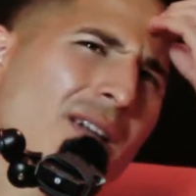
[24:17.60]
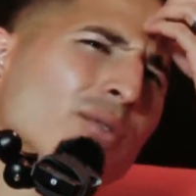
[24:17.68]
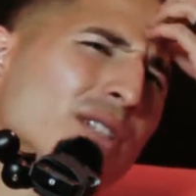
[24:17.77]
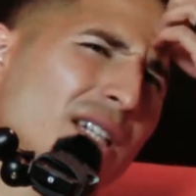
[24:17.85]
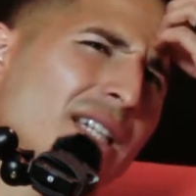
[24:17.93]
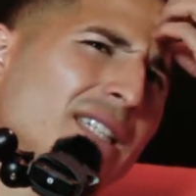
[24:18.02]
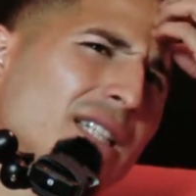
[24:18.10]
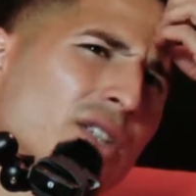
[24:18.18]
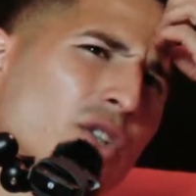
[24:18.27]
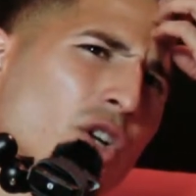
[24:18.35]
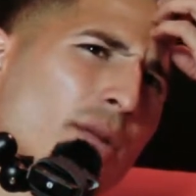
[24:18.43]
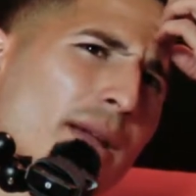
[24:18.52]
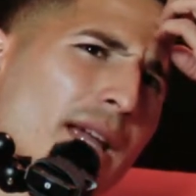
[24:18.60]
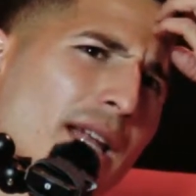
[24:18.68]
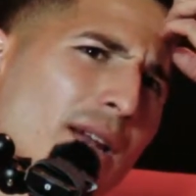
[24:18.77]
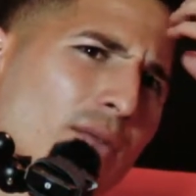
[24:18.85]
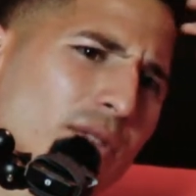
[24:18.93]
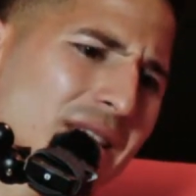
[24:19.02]
It was a NISA tournament, and
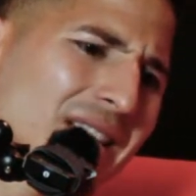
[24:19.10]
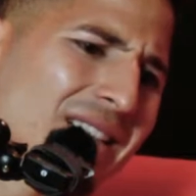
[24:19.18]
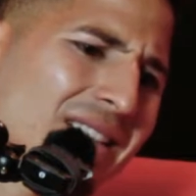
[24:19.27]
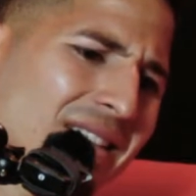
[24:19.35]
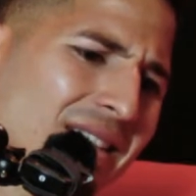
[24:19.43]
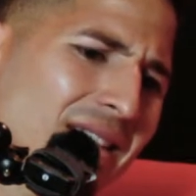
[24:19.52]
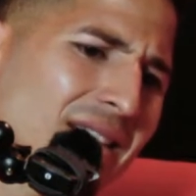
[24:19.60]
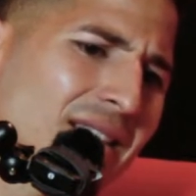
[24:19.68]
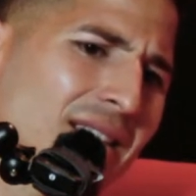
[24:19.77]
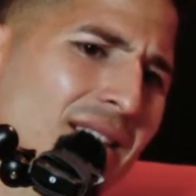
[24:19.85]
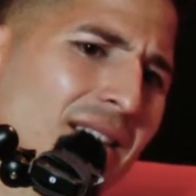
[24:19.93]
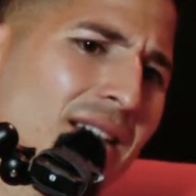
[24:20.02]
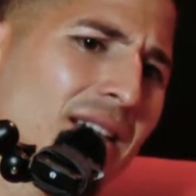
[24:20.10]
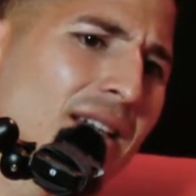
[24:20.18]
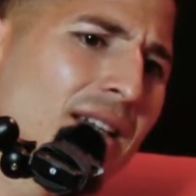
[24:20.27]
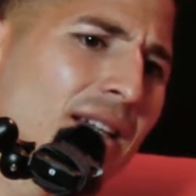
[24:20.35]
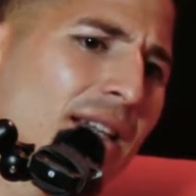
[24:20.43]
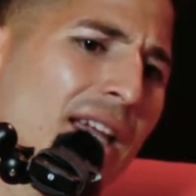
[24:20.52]
it was like,
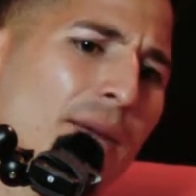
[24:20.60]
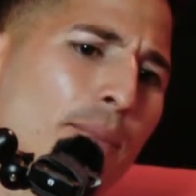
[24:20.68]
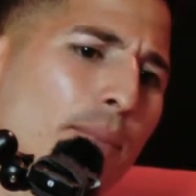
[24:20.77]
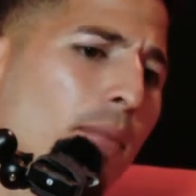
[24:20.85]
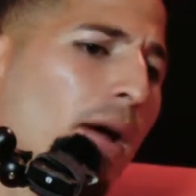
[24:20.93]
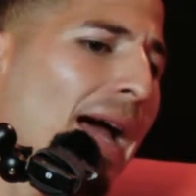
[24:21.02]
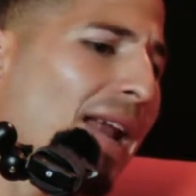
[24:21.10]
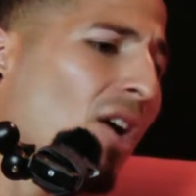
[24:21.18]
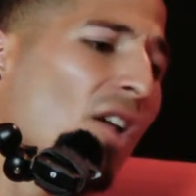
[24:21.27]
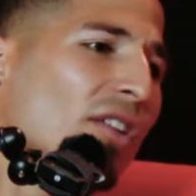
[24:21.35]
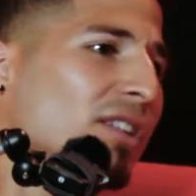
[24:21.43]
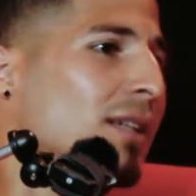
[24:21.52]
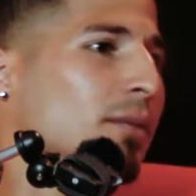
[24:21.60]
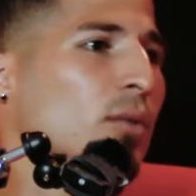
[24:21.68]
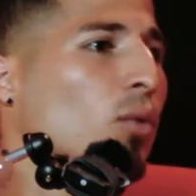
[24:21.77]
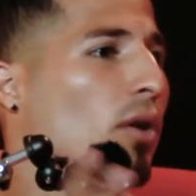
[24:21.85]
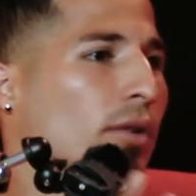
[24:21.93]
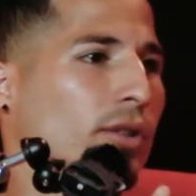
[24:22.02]
they had all the teams in
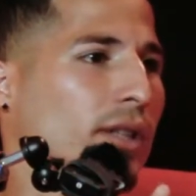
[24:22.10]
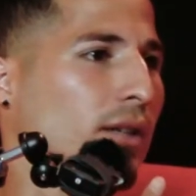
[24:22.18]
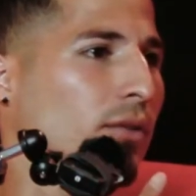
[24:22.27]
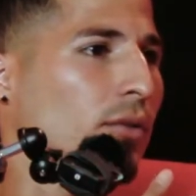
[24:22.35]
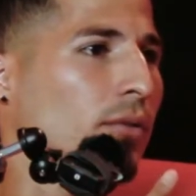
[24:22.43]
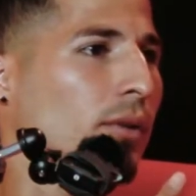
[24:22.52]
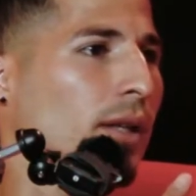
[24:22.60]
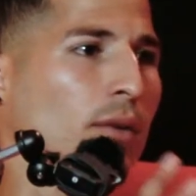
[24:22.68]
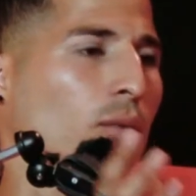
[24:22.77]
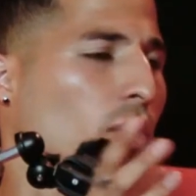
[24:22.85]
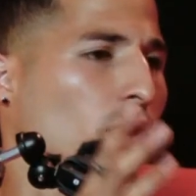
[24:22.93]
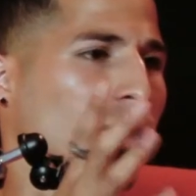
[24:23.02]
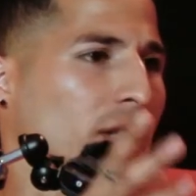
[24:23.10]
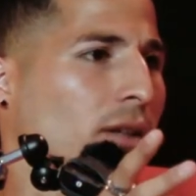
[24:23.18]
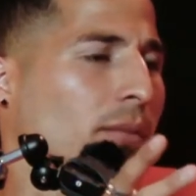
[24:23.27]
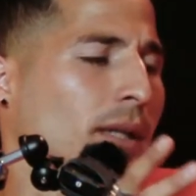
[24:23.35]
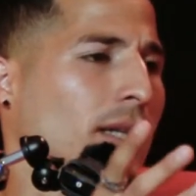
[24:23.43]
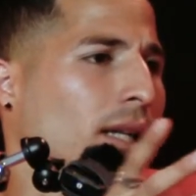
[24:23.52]
one hotel room.
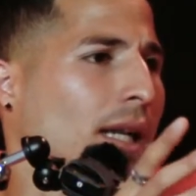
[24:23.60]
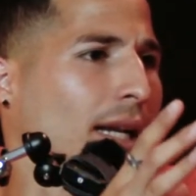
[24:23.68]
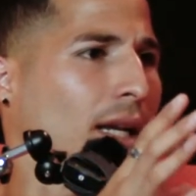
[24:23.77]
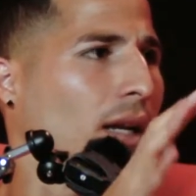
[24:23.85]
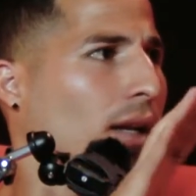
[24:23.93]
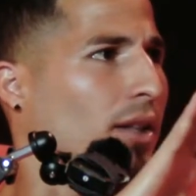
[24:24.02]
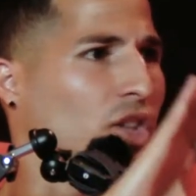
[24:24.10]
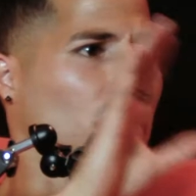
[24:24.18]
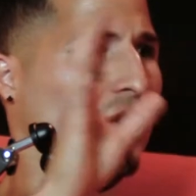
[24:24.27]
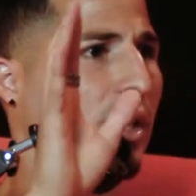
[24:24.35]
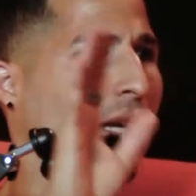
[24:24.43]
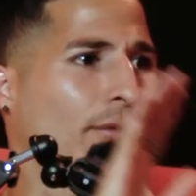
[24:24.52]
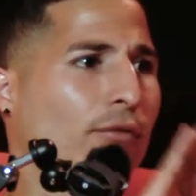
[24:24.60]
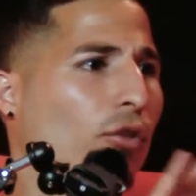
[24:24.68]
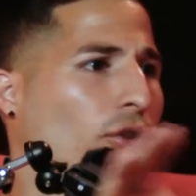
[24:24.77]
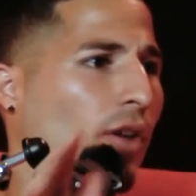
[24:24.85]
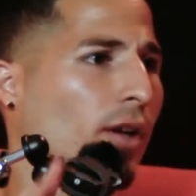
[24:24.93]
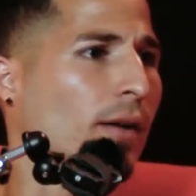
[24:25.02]
Like it's just like for
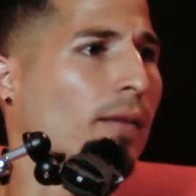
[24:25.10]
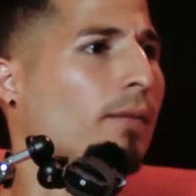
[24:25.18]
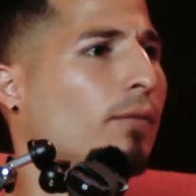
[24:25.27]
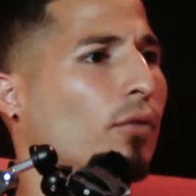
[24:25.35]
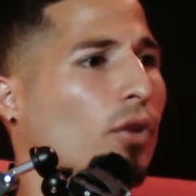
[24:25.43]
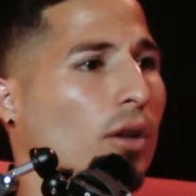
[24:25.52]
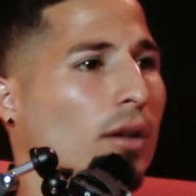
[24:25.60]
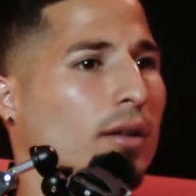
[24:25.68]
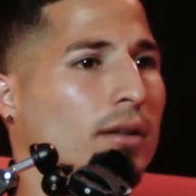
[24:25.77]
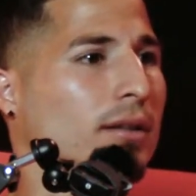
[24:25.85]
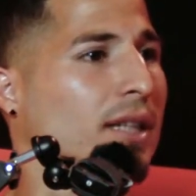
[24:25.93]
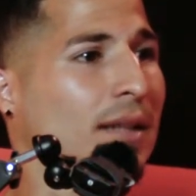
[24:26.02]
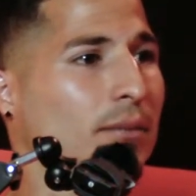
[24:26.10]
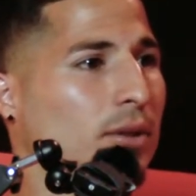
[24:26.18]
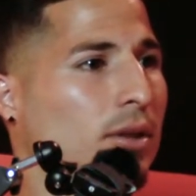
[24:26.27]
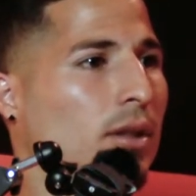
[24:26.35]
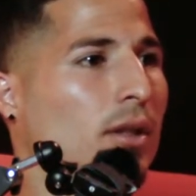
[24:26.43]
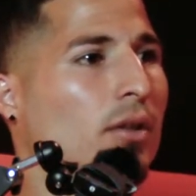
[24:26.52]
the teams,
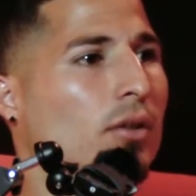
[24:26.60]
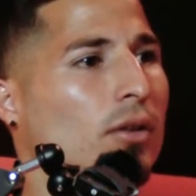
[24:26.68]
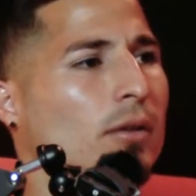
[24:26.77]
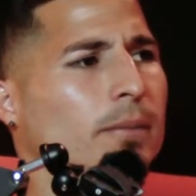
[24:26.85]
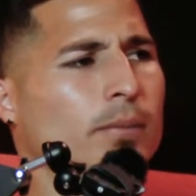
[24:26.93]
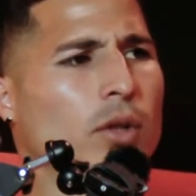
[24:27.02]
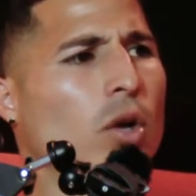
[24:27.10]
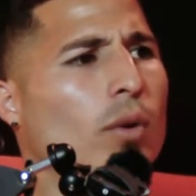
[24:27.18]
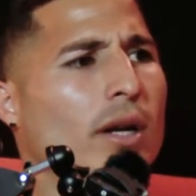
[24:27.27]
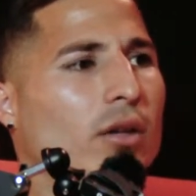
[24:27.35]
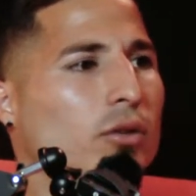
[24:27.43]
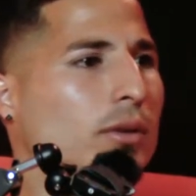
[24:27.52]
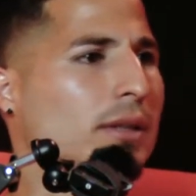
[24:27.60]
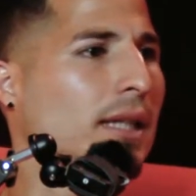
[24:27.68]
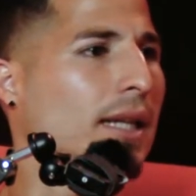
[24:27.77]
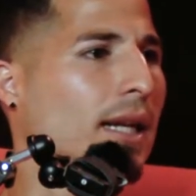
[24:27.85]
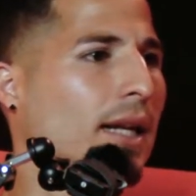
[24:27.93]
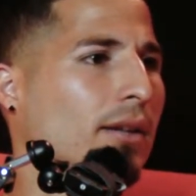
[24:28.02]
no one else was
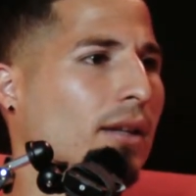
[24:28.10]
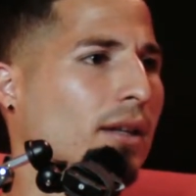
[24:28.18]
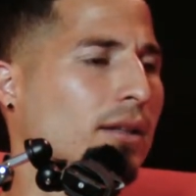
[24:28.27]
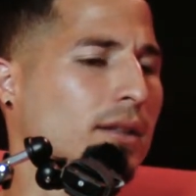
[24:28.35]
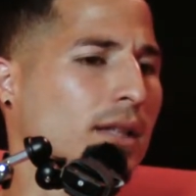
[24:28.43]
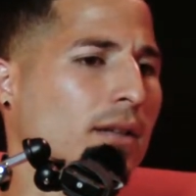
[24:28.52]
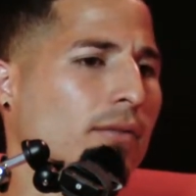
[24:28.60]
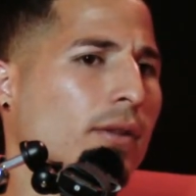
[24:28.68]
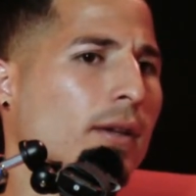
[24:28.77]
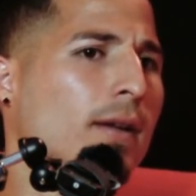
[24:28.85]
staying out there and stuff.